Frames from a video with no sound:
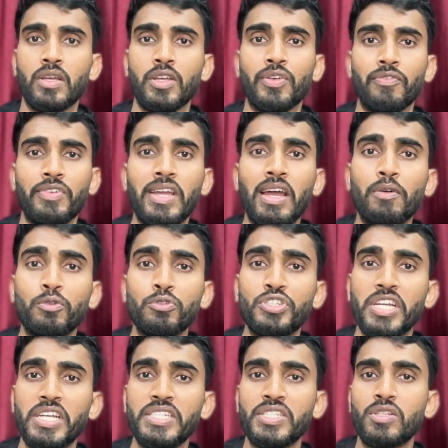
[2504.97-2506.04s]
We have to
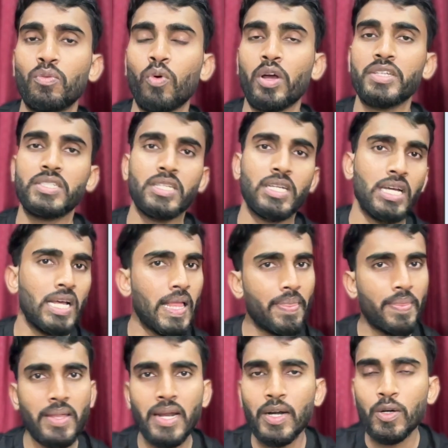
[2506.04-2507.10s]
change the voice.
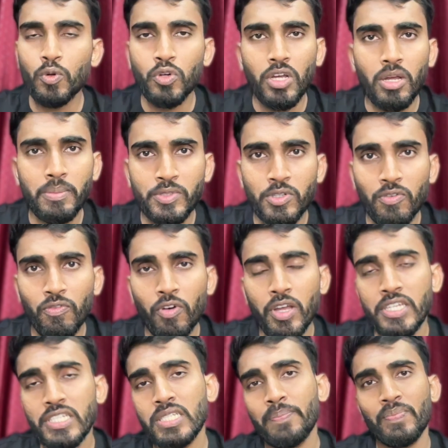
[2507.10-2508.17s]
There are two types of
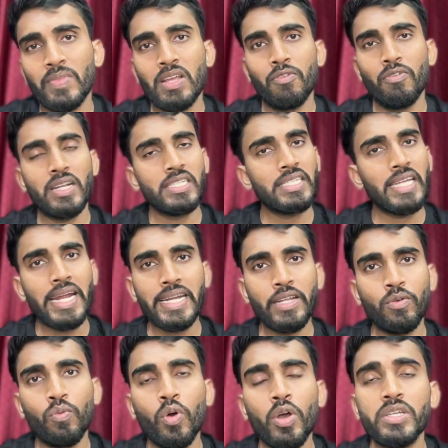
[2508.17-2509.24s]
voice. One is active
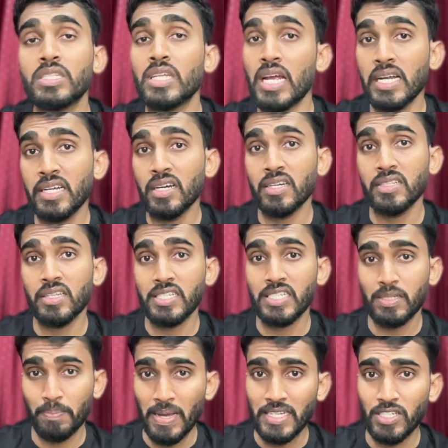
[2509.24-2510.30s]
voice and the other is
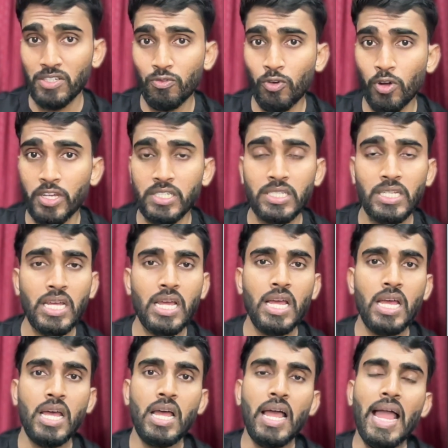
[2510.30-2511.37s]
passive voice.
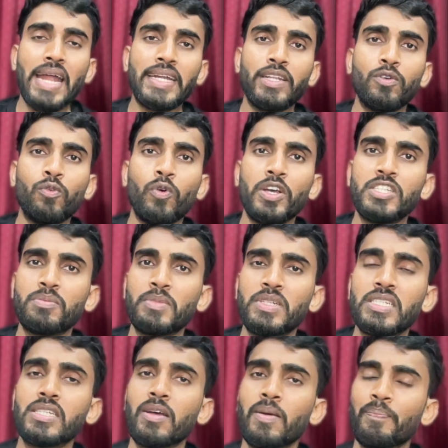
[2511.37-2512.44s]
Active voice
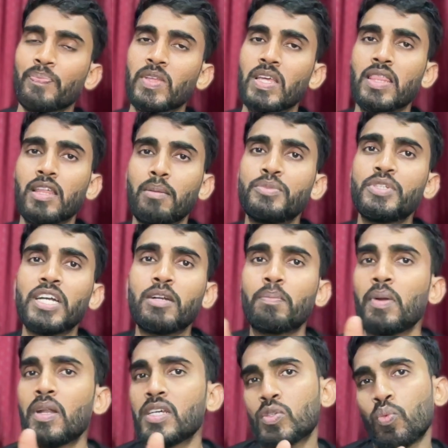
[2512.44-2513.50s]
means subject
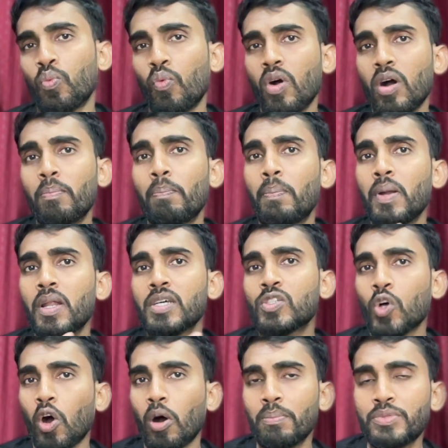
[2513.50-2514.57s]
plus verb plus
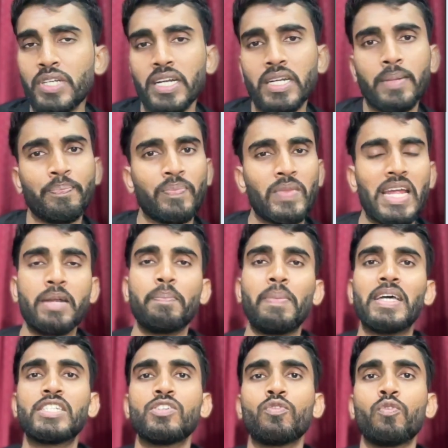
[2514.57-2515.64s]
object, and
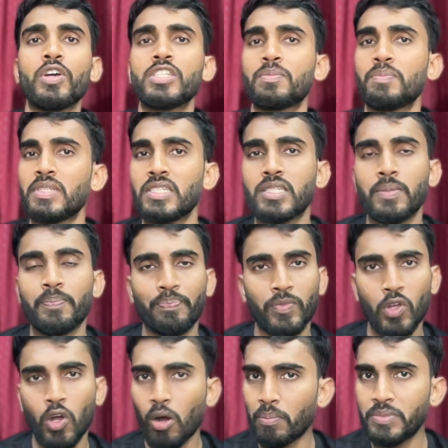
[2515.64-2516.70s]
passive voice means
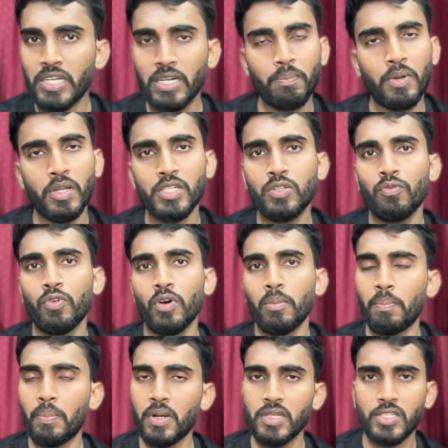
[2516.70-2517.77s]
object plus verb
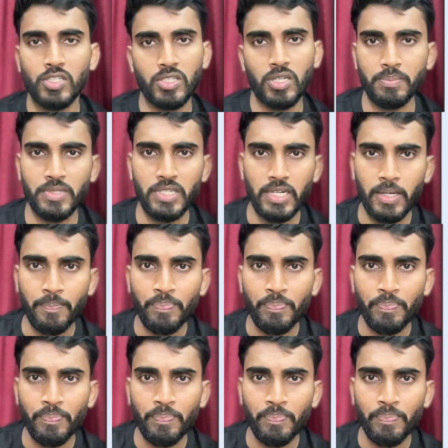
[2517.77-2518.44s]
plus subject.